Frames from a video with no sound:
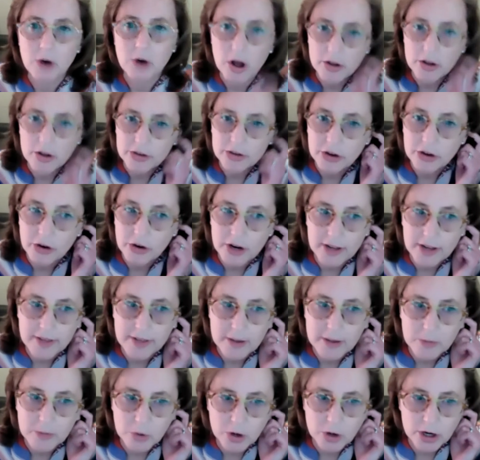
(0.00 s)
I'll start and
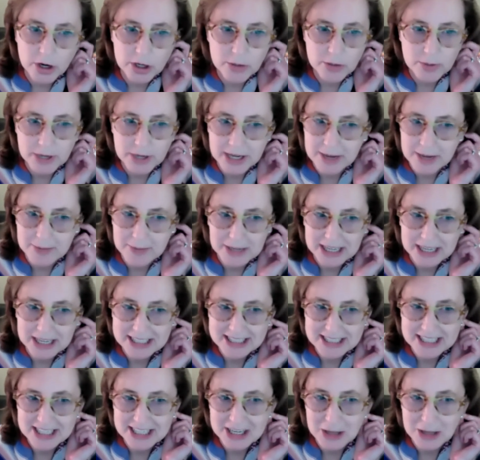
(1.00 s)
then Moira, you pick up and I
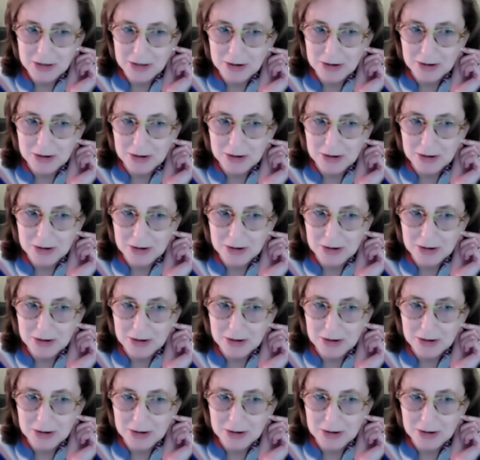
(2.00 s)
see another